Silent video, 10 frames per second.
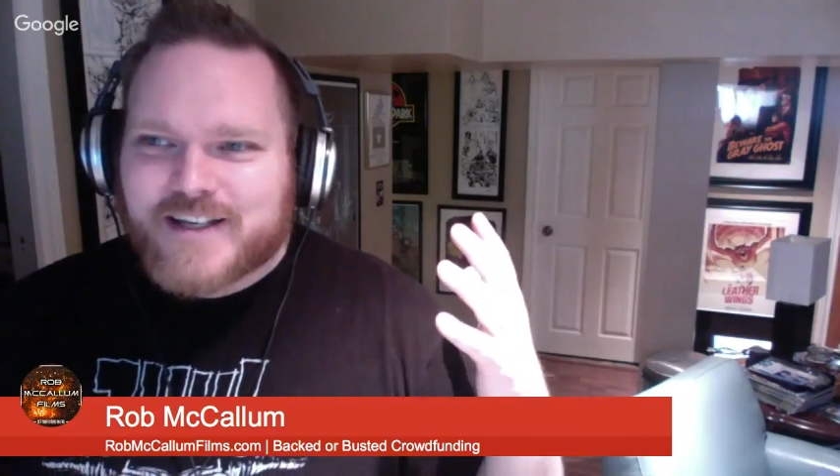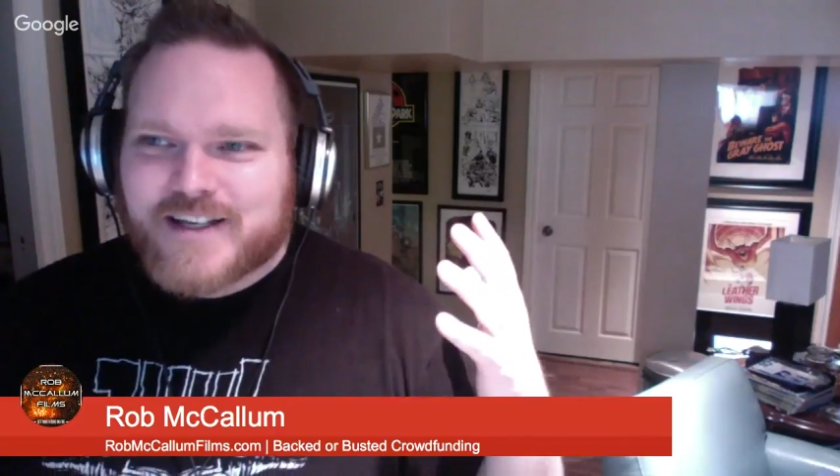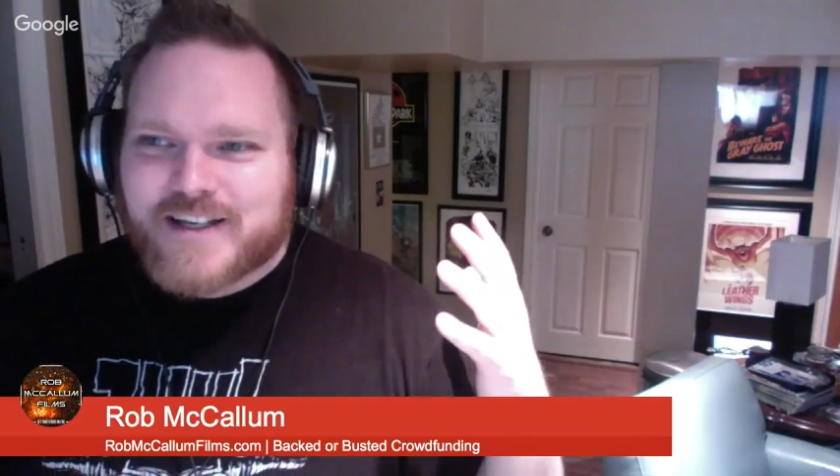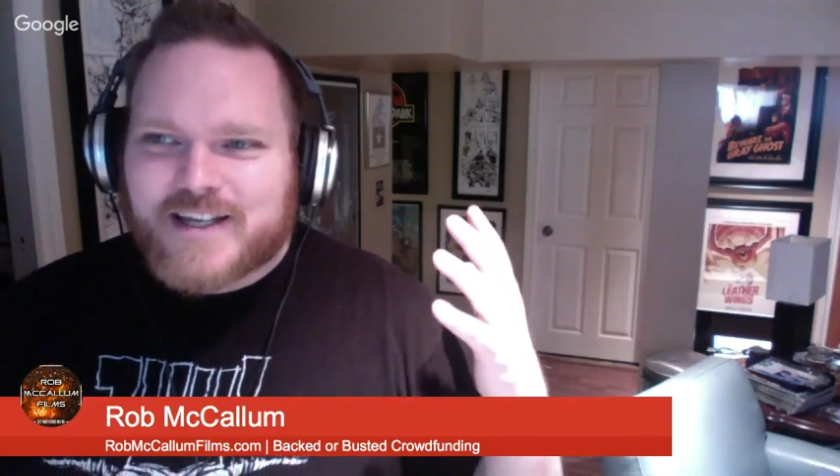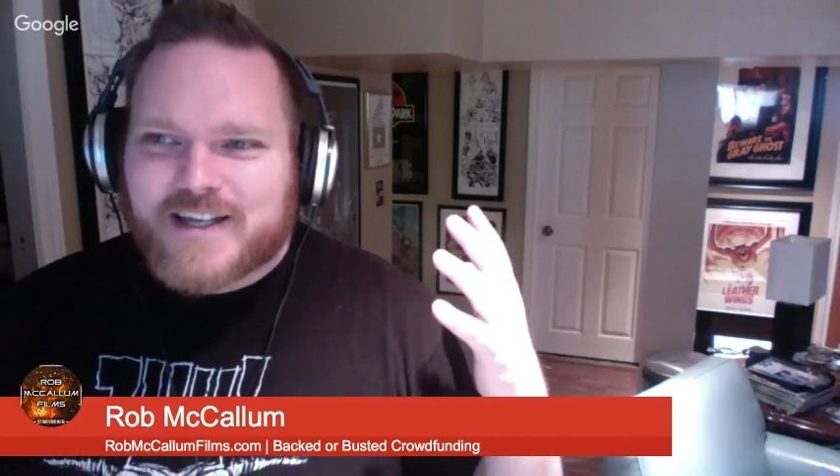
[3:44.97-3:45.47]

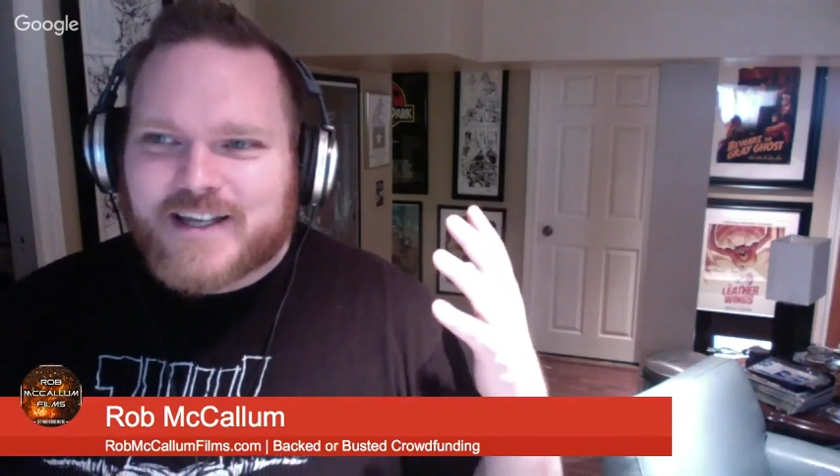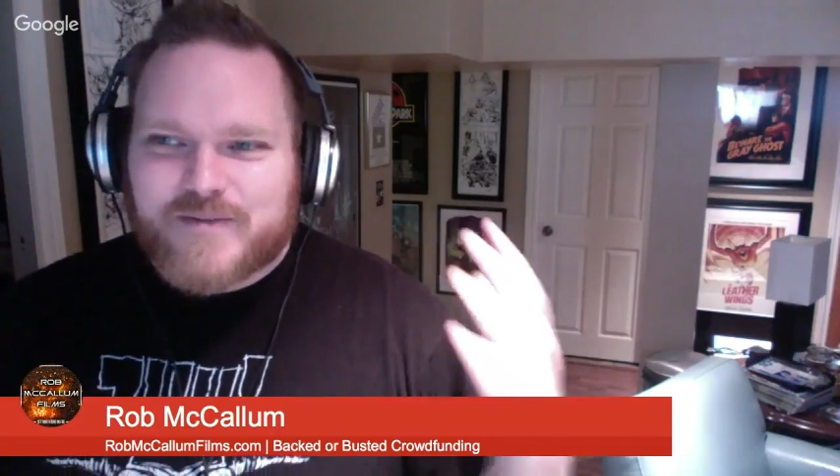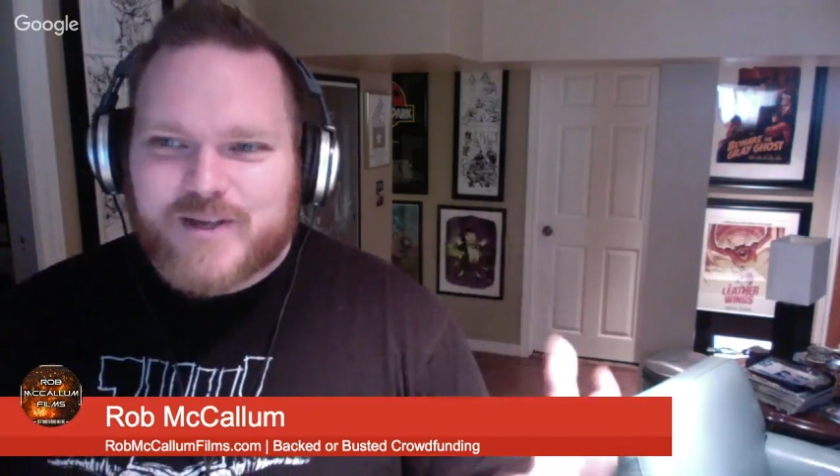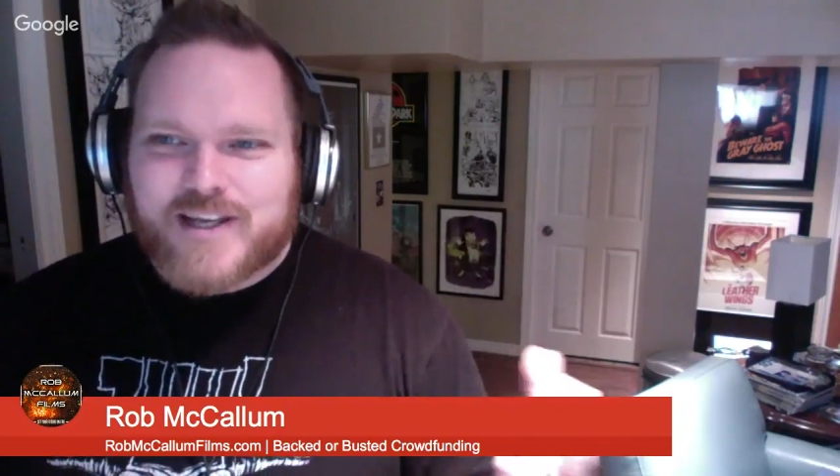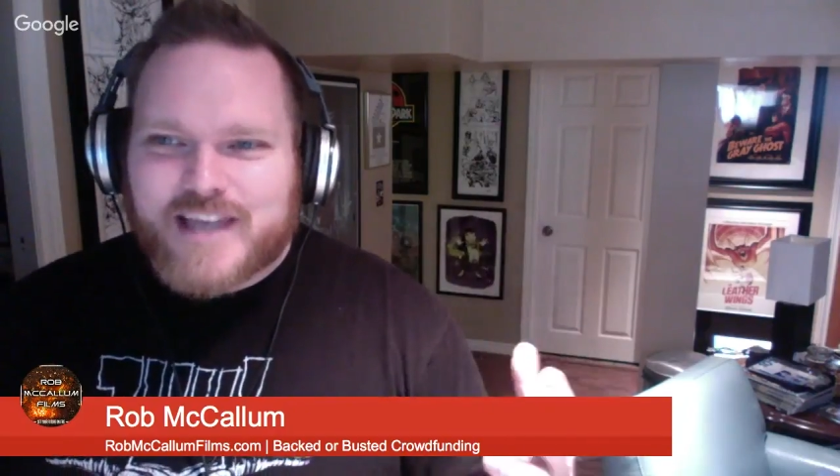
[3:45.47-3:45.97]

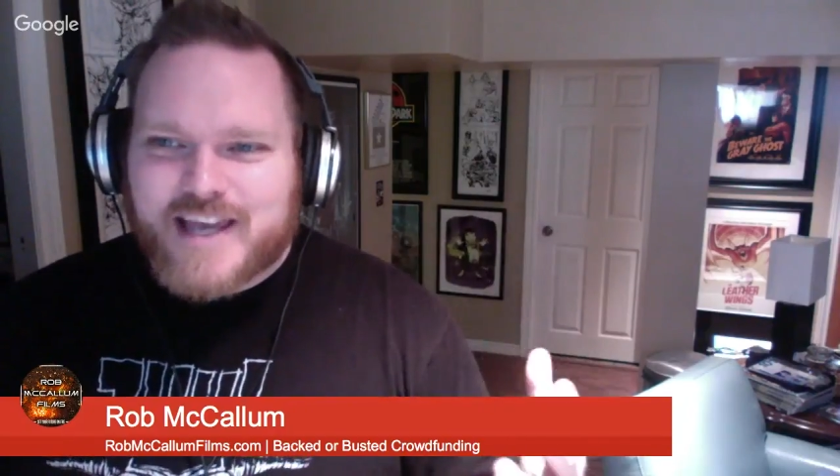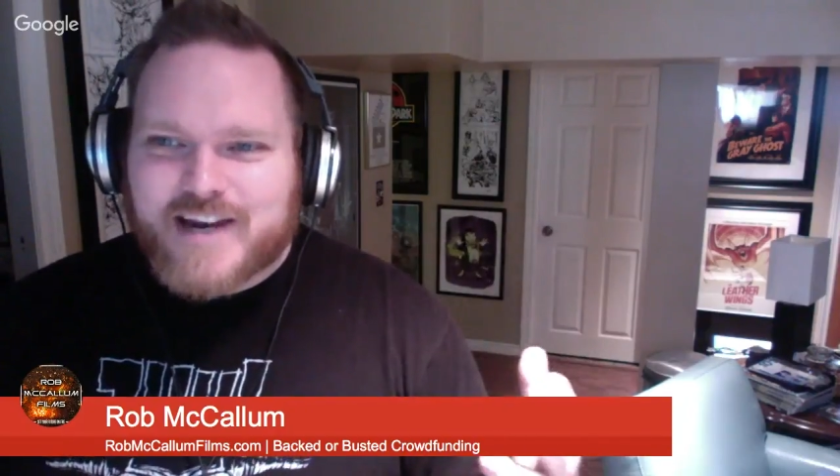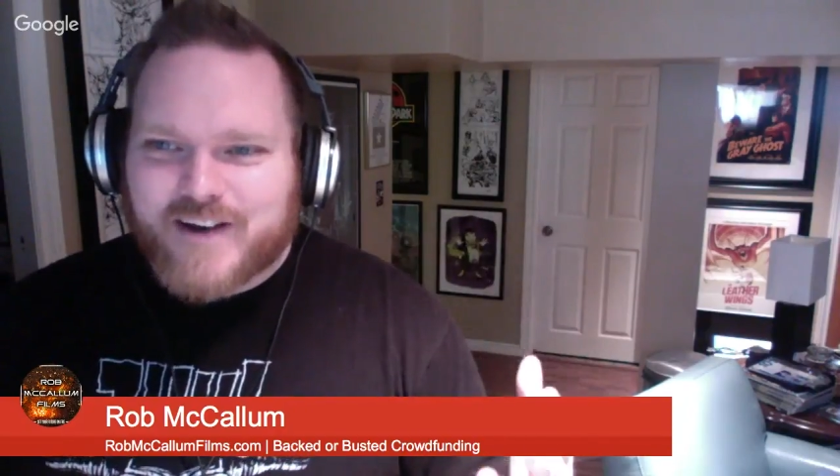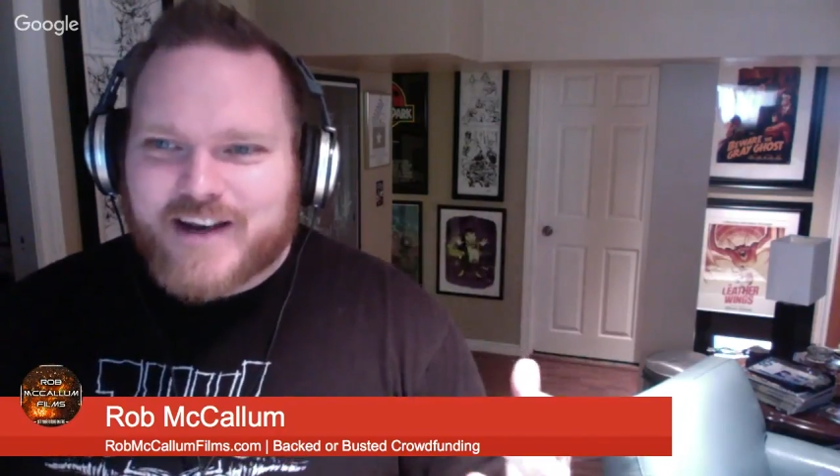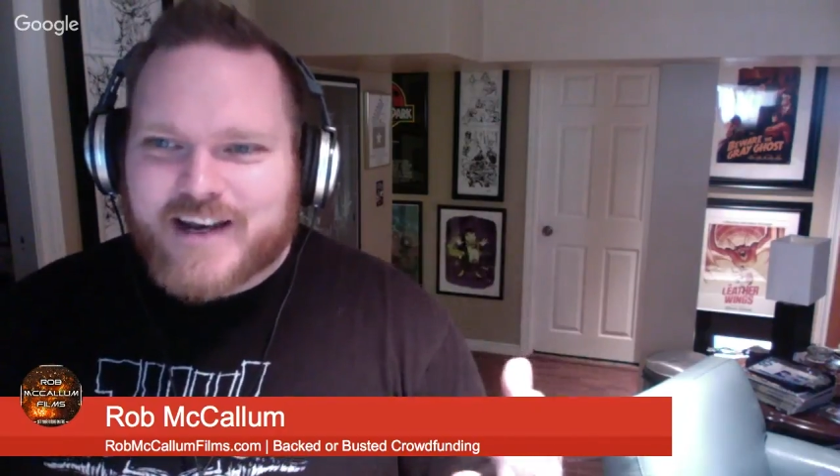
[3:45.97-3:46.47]

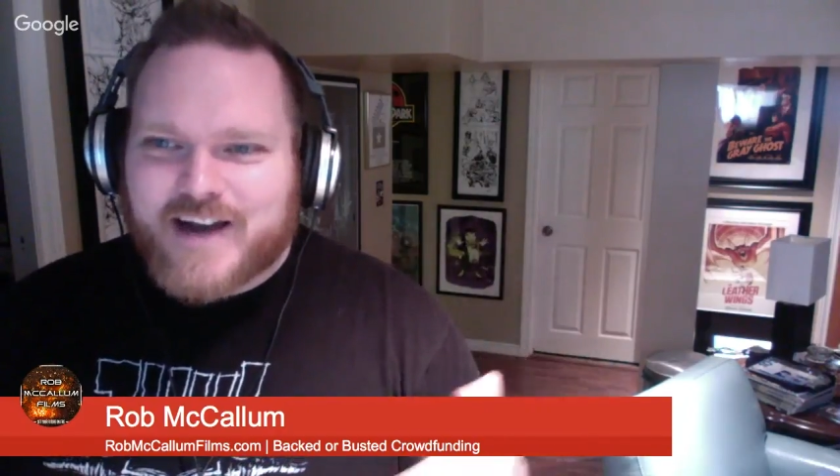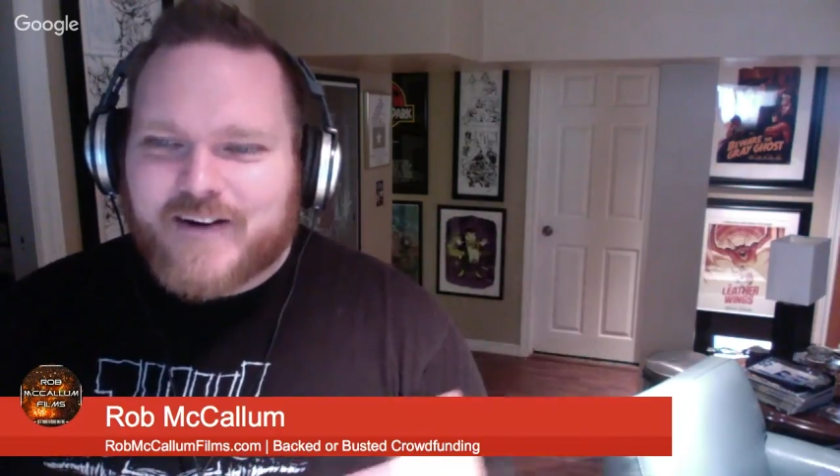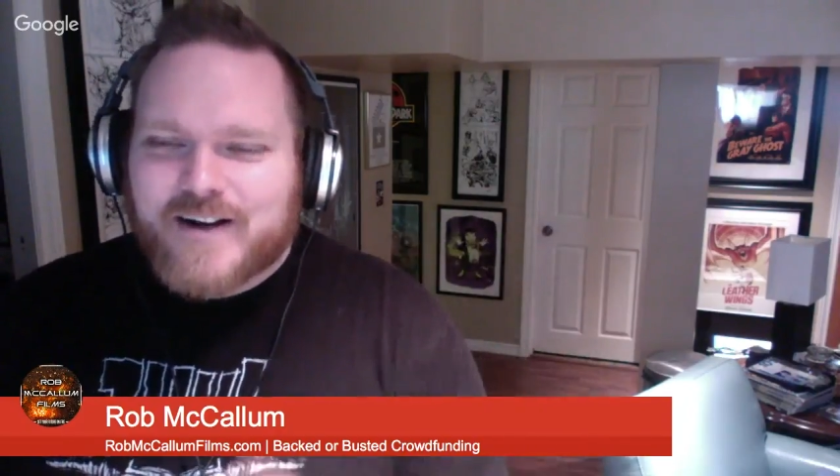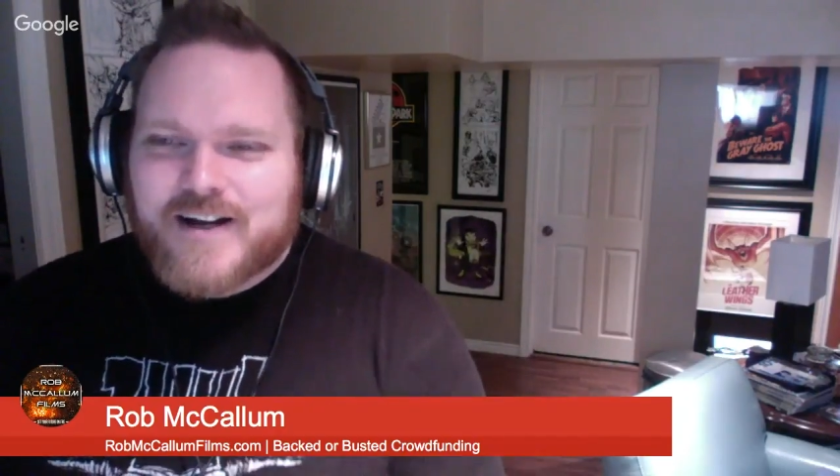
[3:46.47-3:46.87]
communicating right now.